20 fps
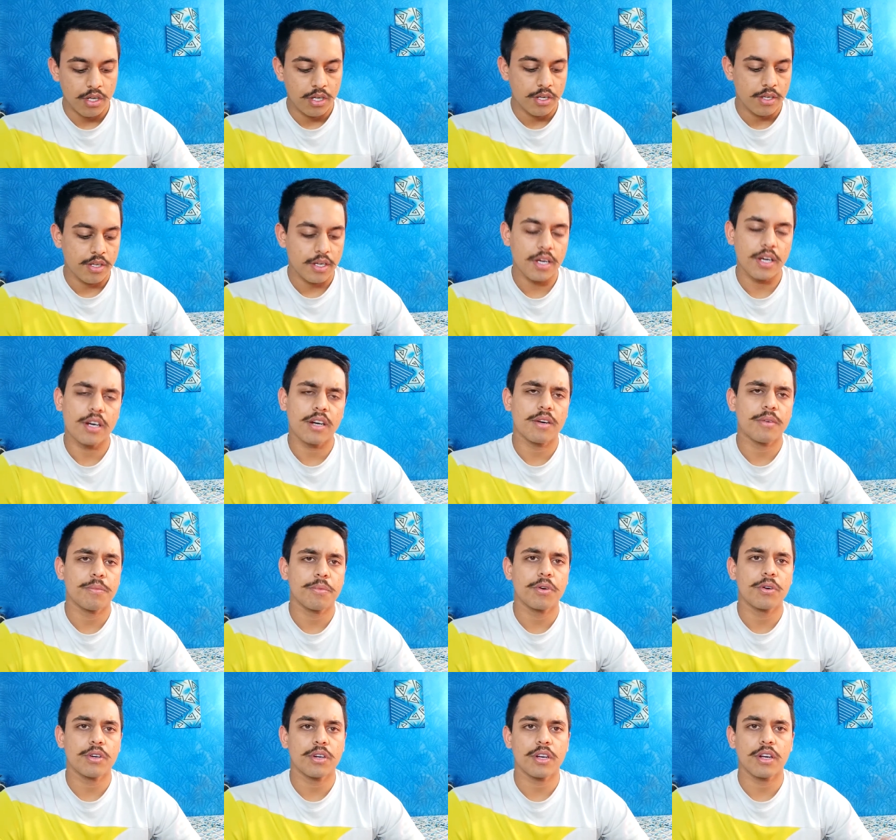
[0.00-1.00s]
Yeah,
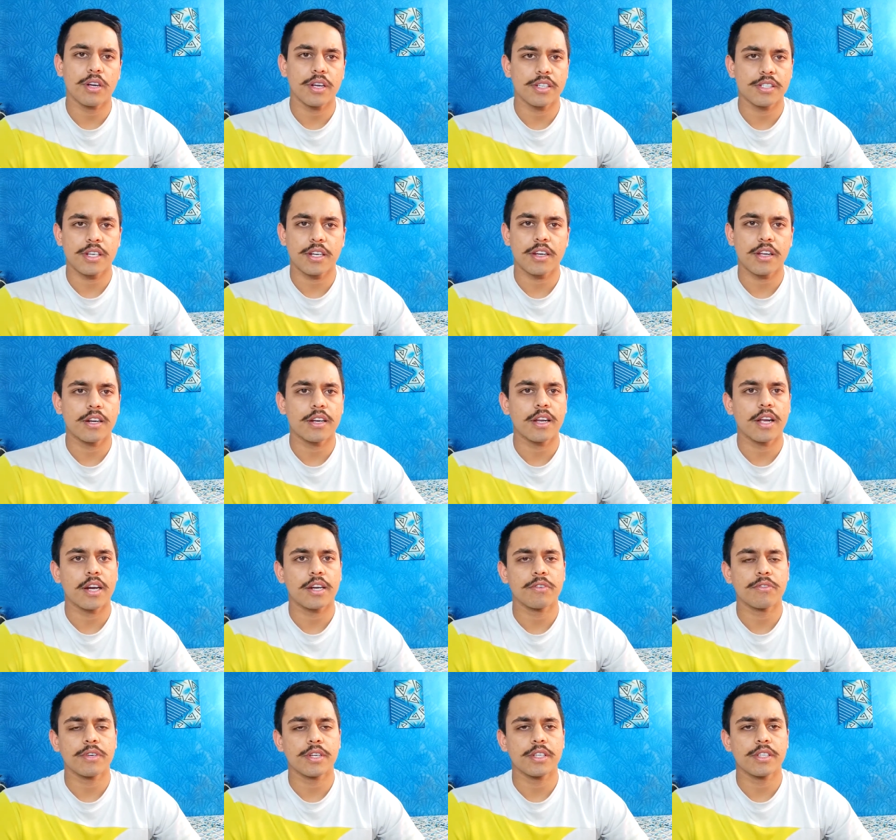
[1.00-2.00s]
about extracurricular
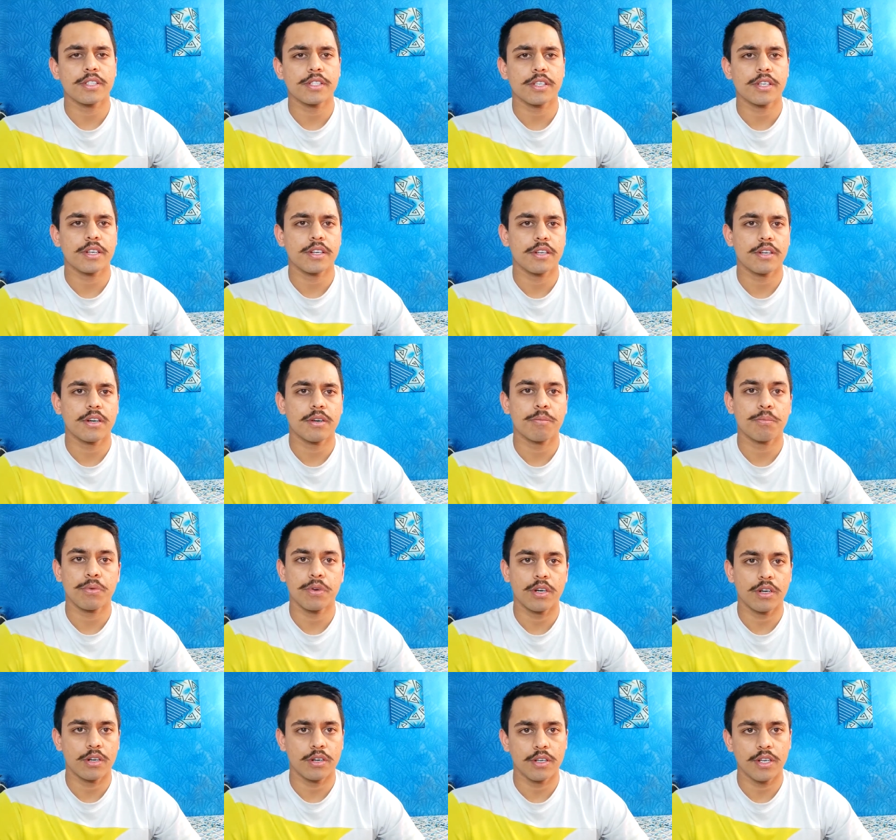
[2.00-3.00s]
activities and
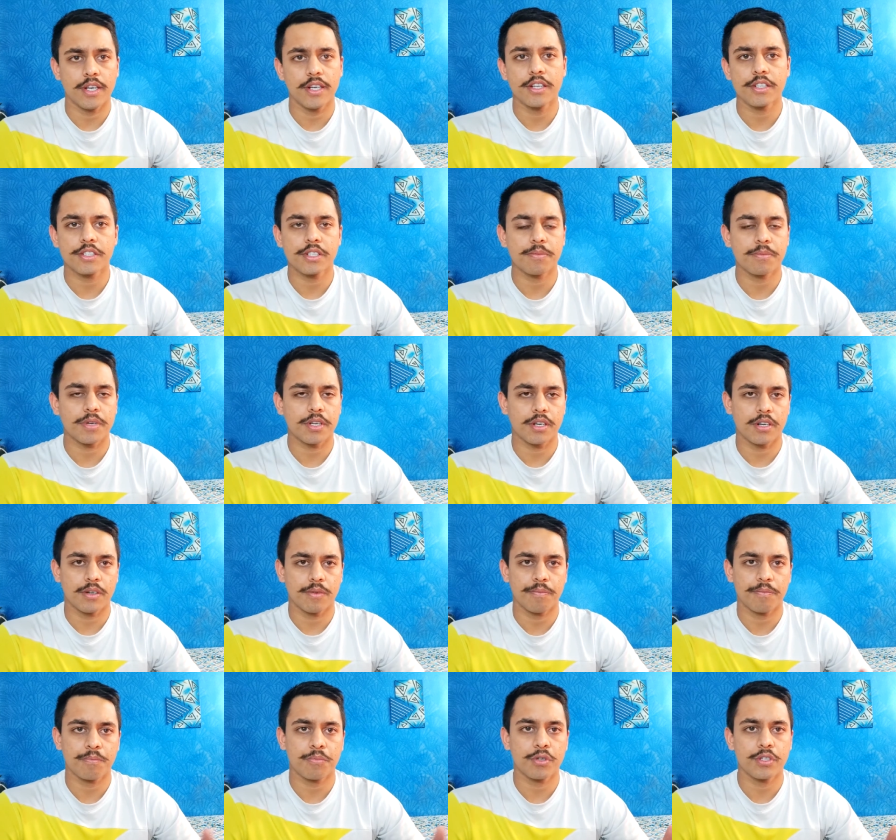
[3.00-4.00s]
leadership
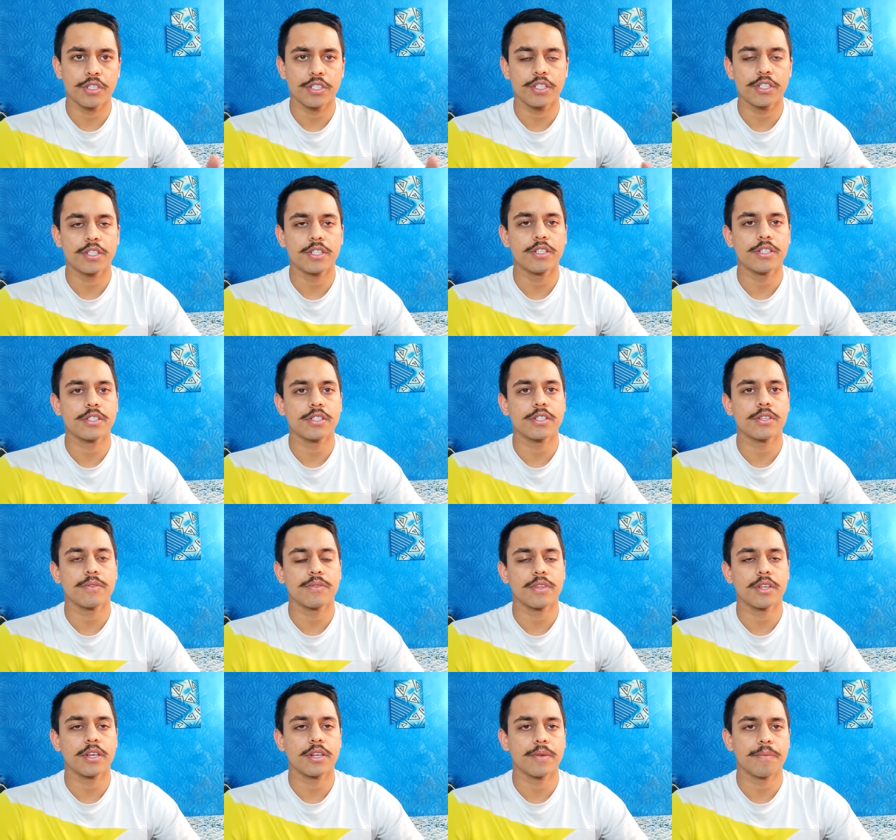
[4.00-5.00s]
positions.
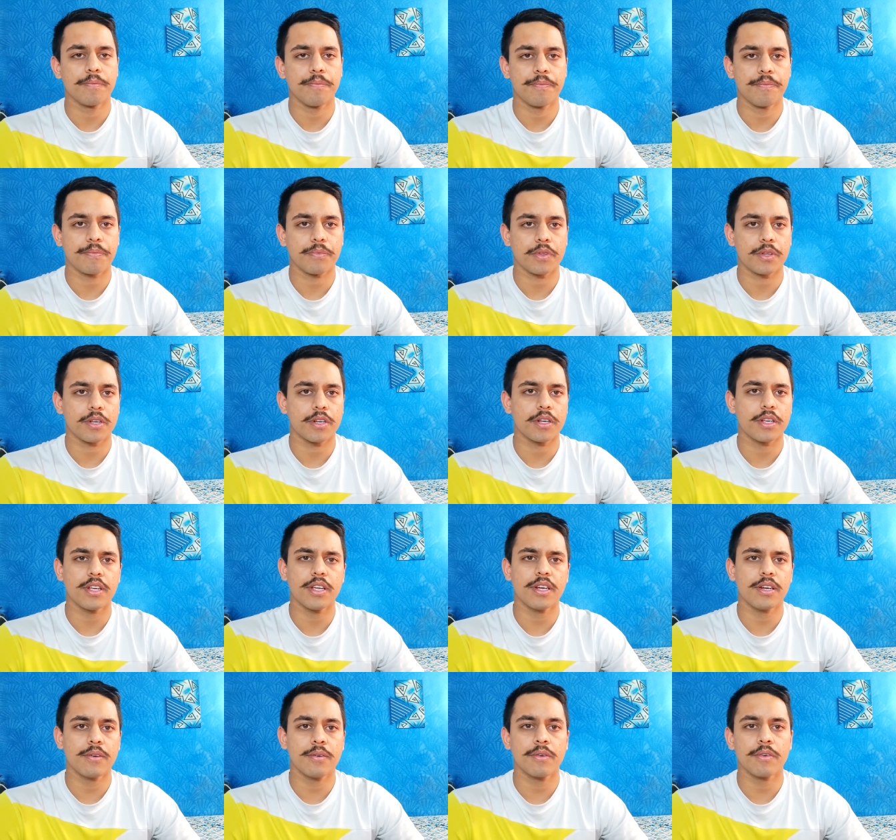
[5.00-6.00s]
Then
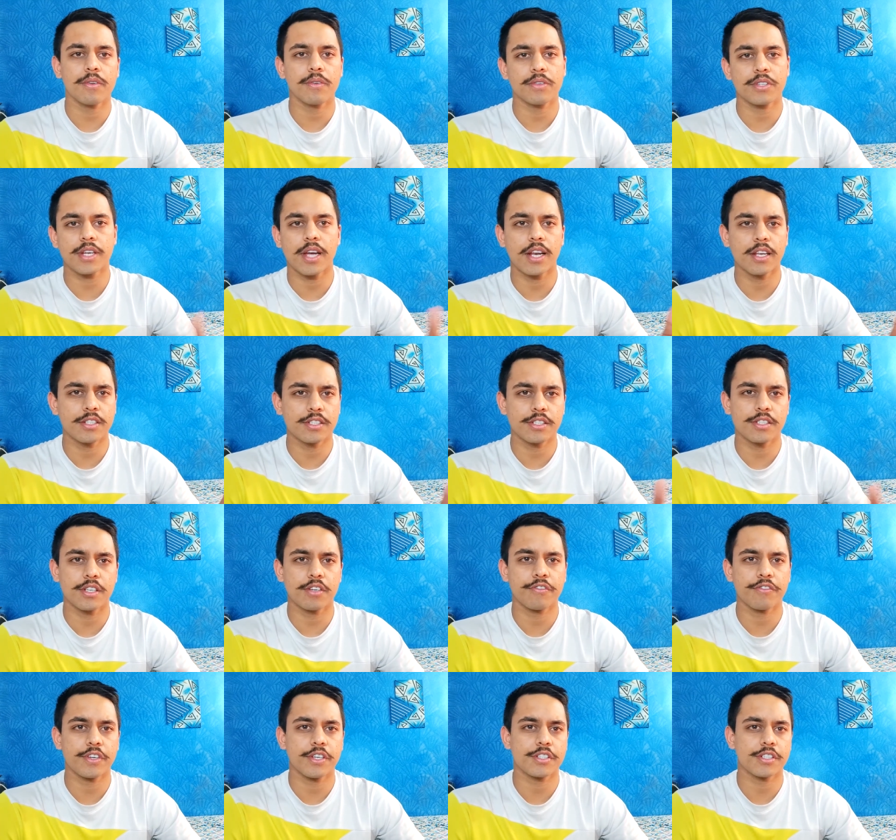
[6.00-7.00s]
yeah, challenges
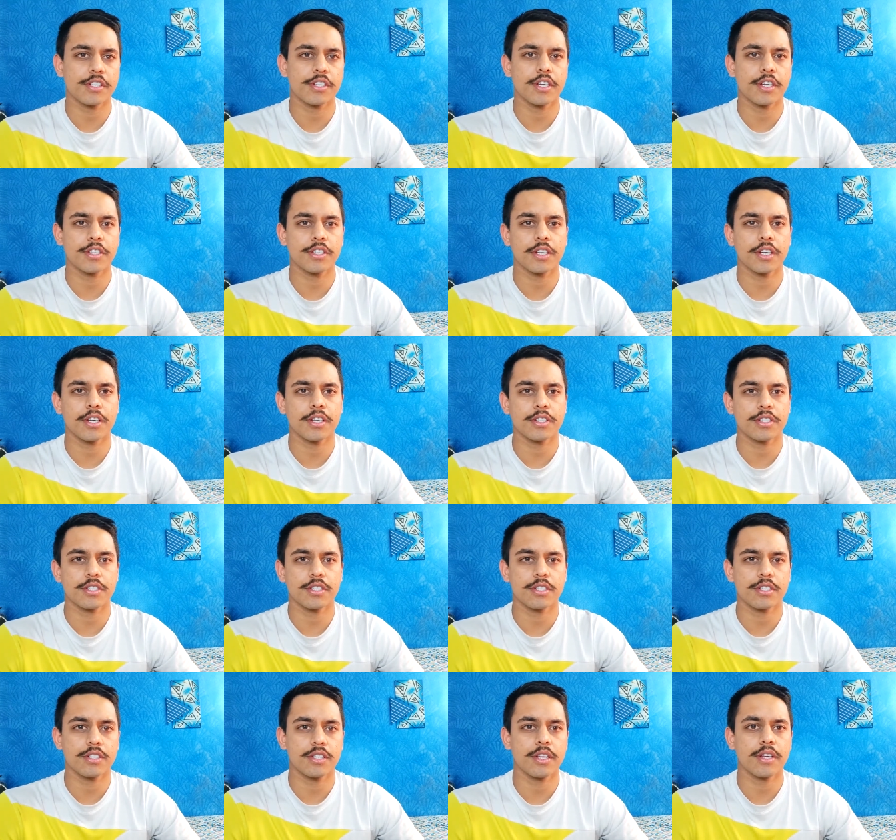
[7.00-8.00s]
you've faced in your
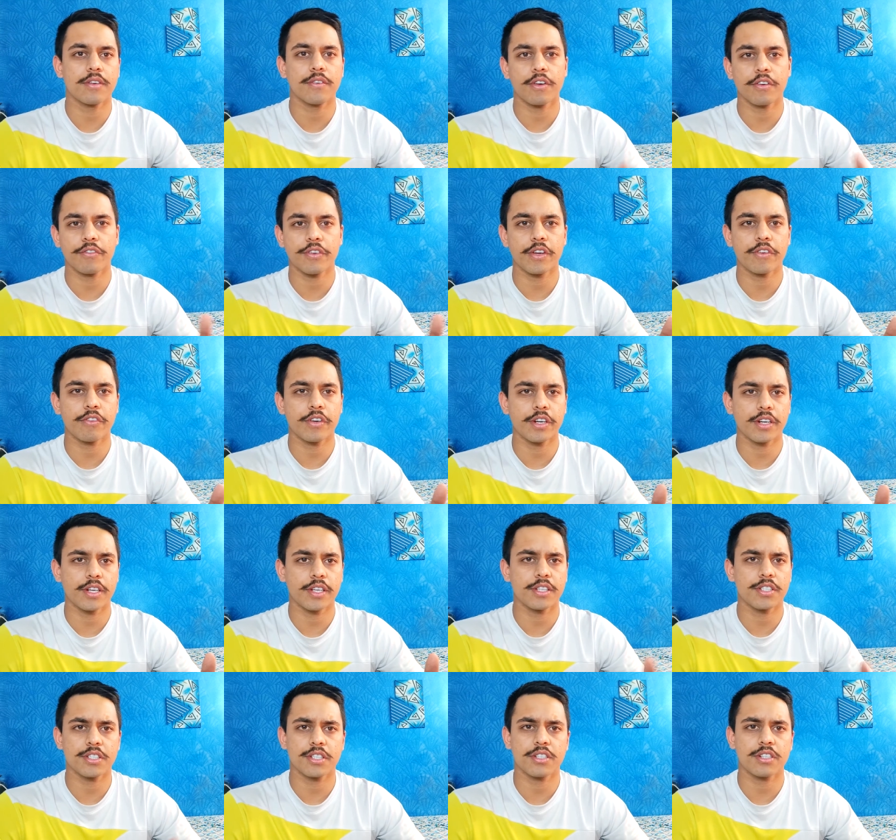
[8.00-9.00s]
education, then your favorite
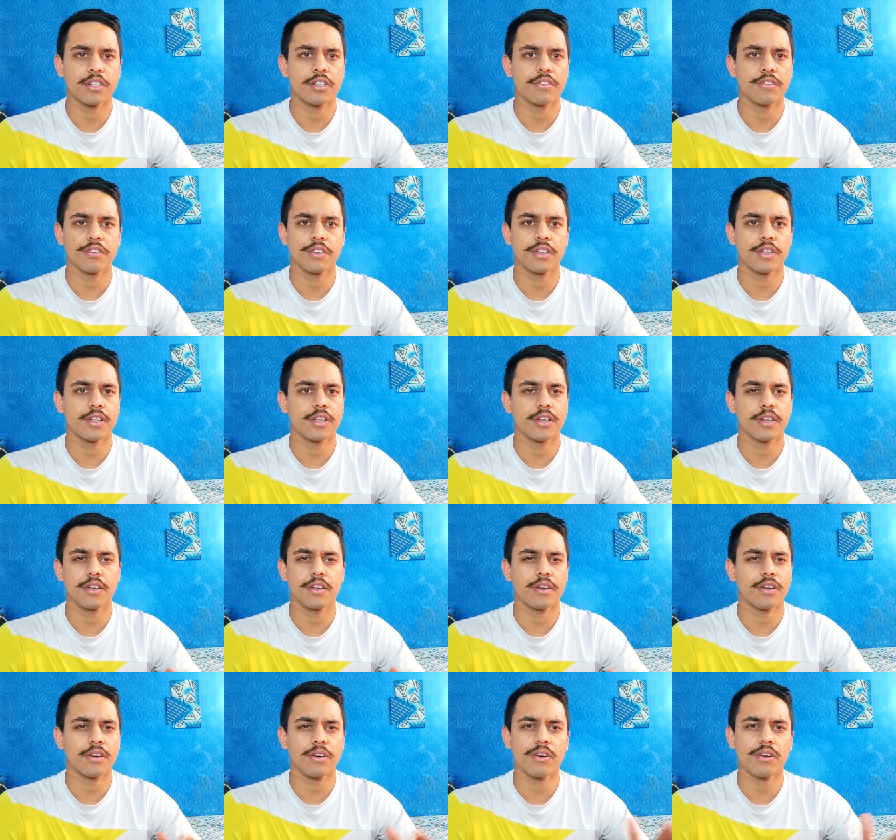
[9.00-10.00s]
teacher,
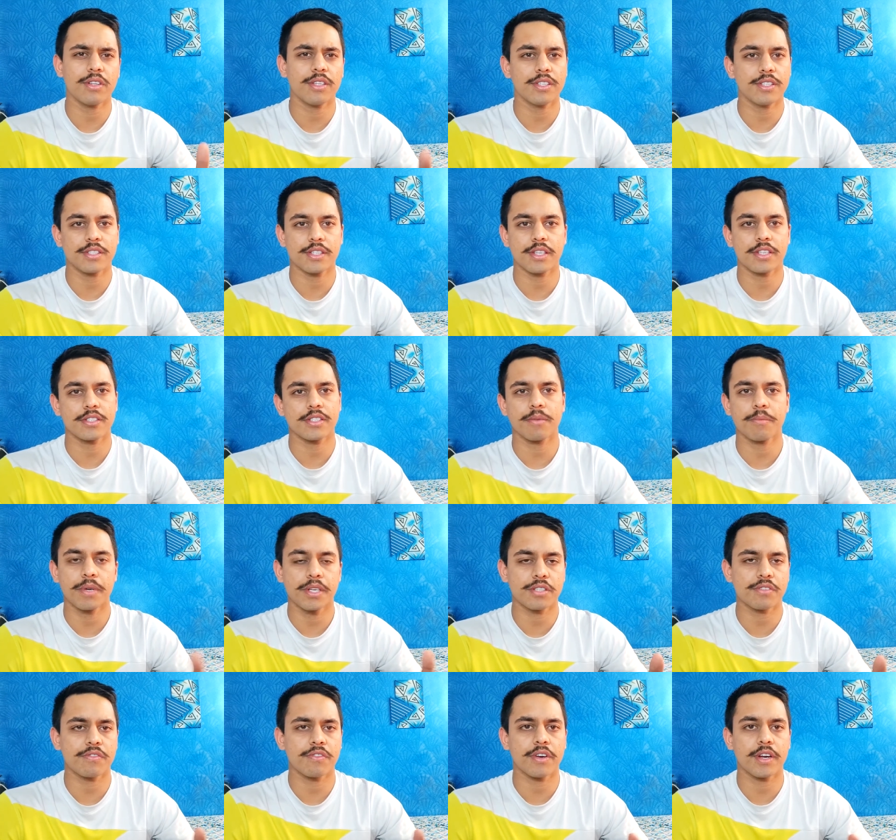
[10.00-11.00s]
then all these things, your
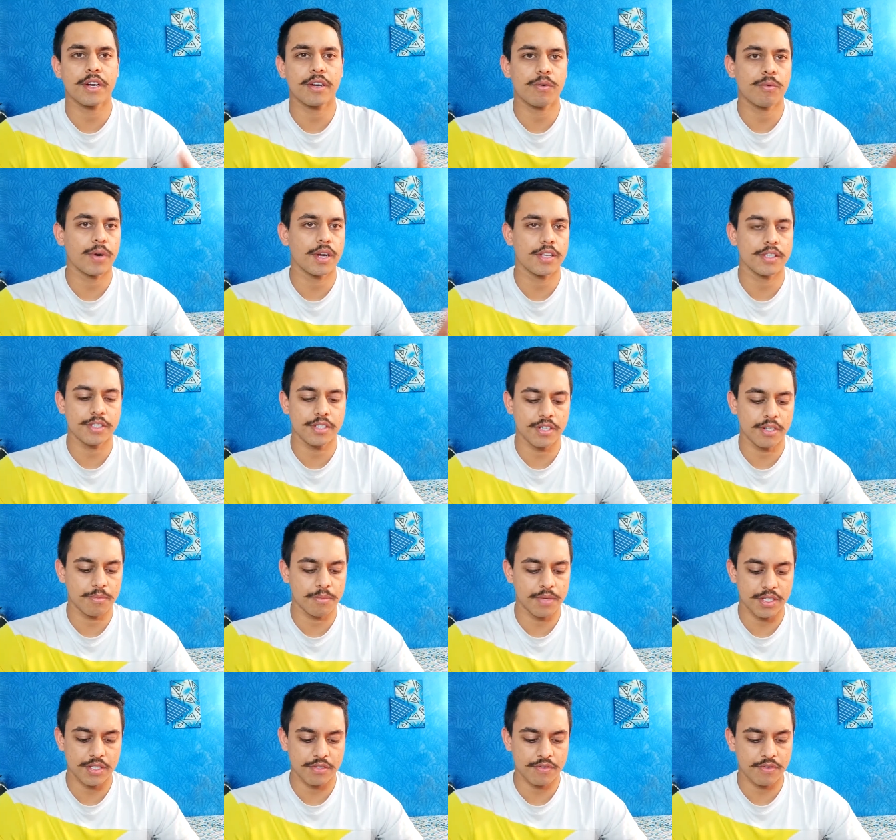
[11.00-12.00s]
best friend, why is he your
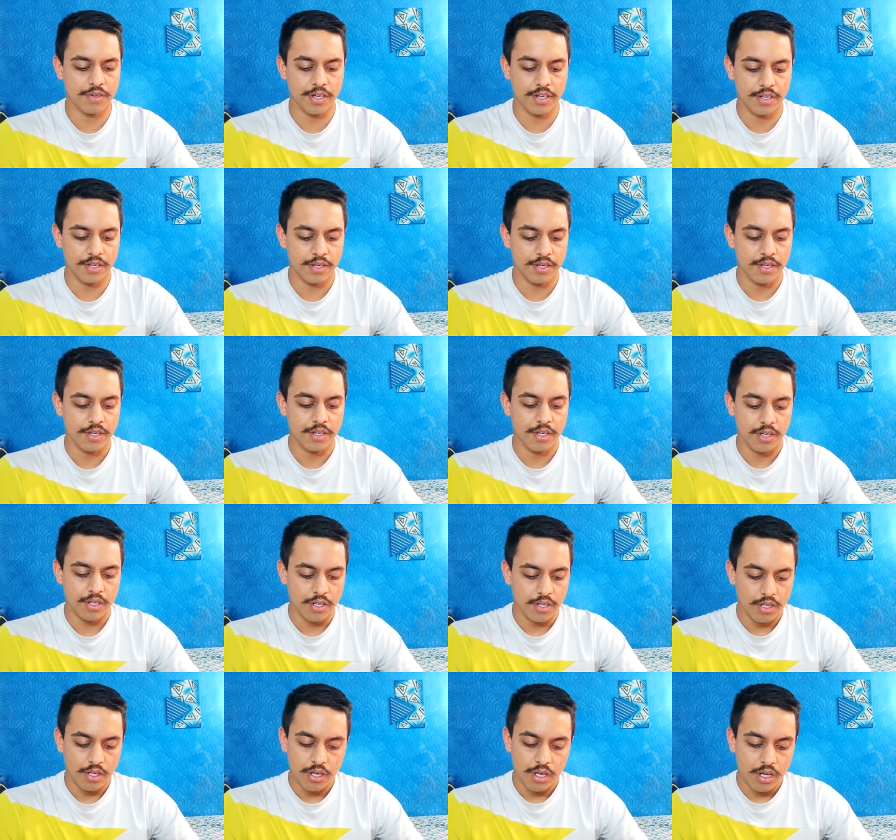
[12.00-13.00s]
best friend.
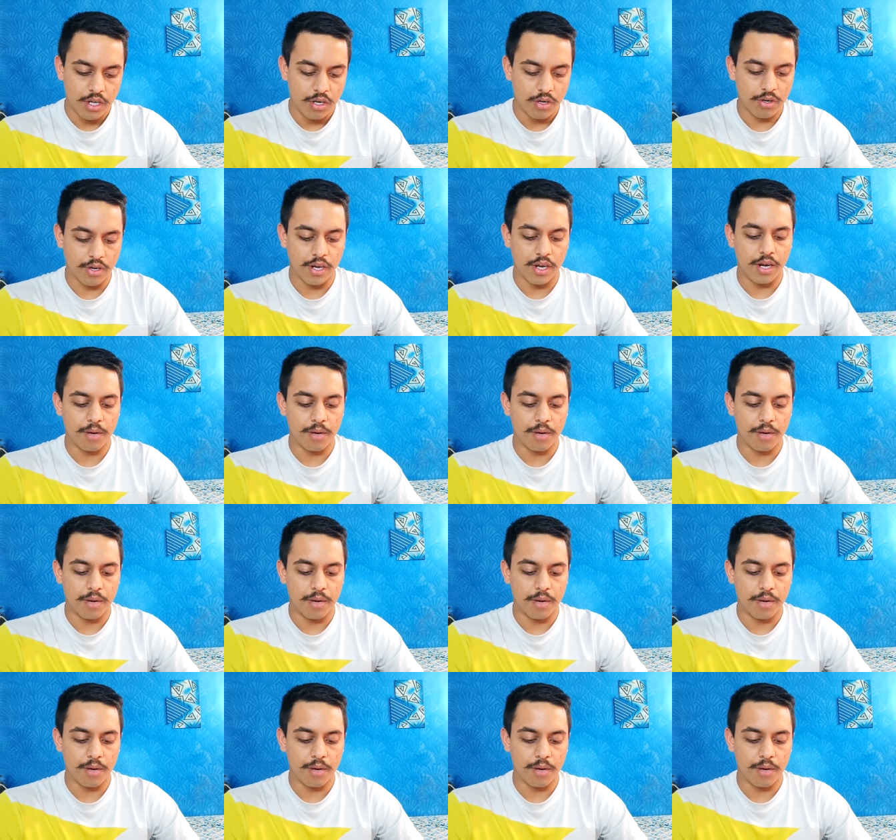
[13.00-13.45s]
Okay,